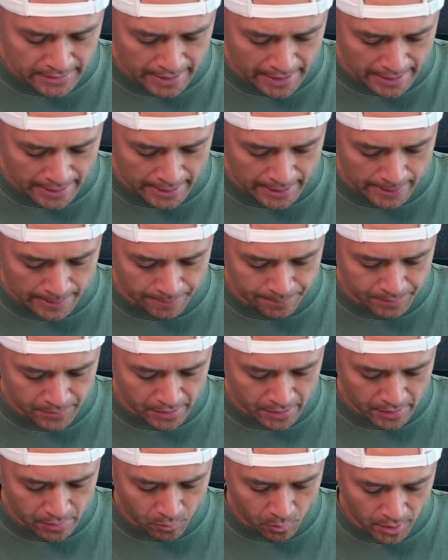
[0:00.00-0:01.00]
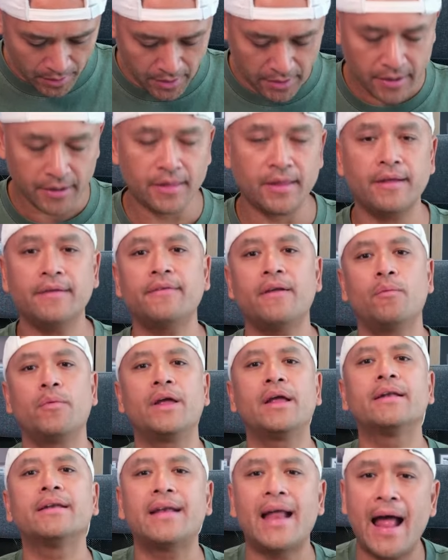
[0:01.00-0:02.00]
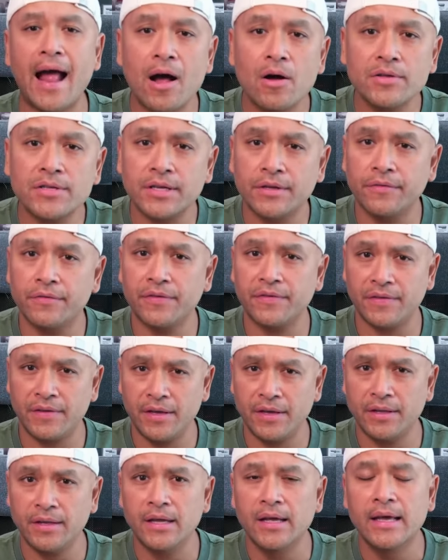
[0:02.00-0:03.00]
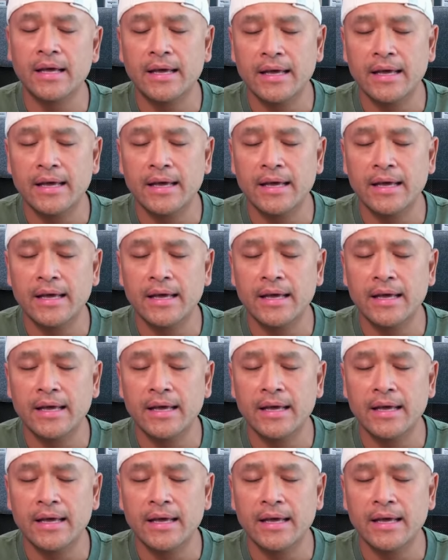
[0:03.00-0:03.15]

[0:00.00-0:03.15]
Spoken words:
One of the things that we announced that you've seen